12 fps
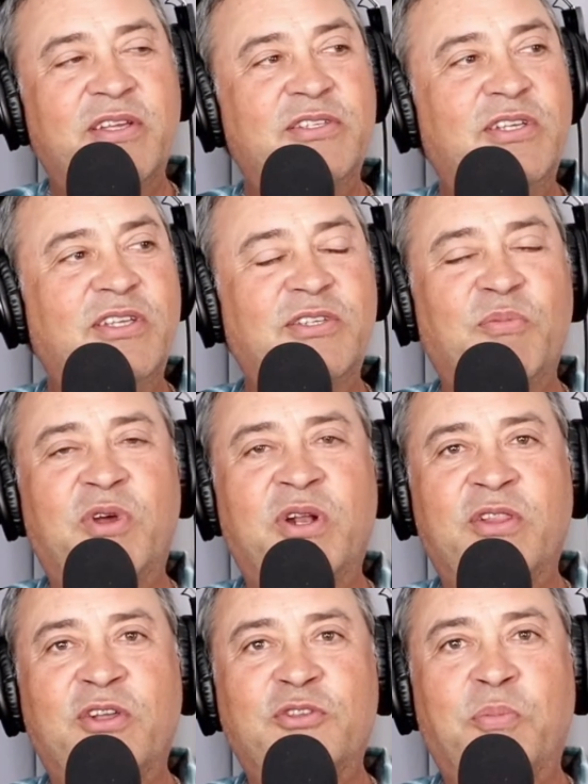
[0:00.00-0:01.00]
she's in one
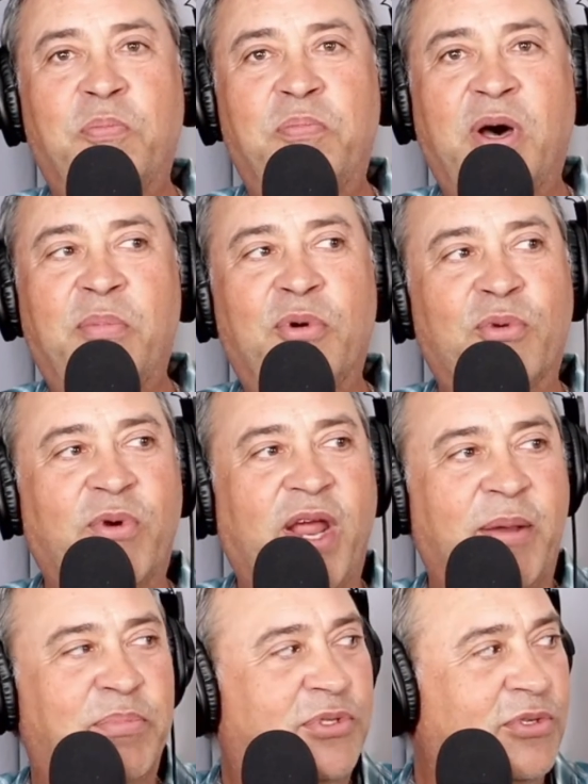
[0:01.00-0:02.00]
of those bubble
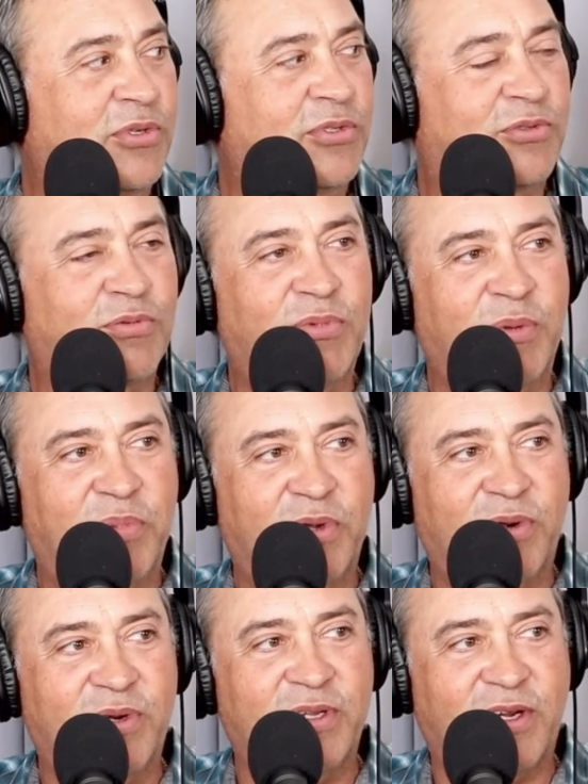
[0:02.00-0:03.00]
wrap suits when we
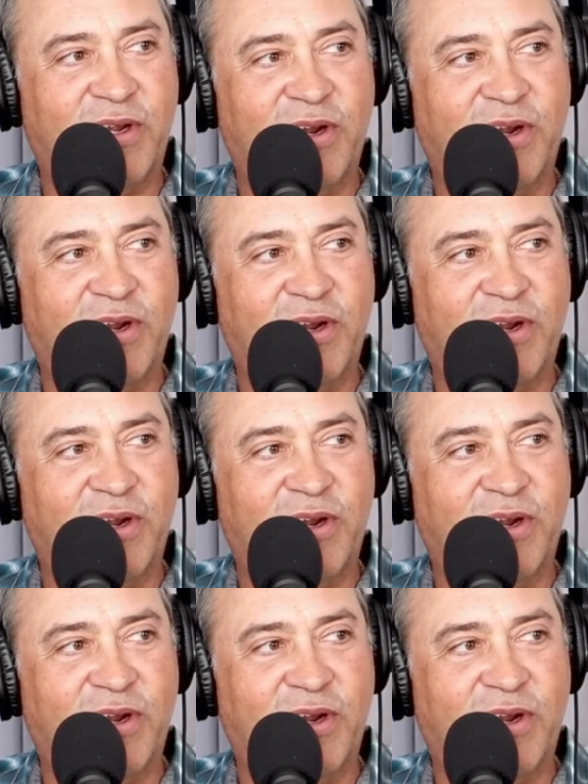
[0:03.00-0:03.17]
put her in the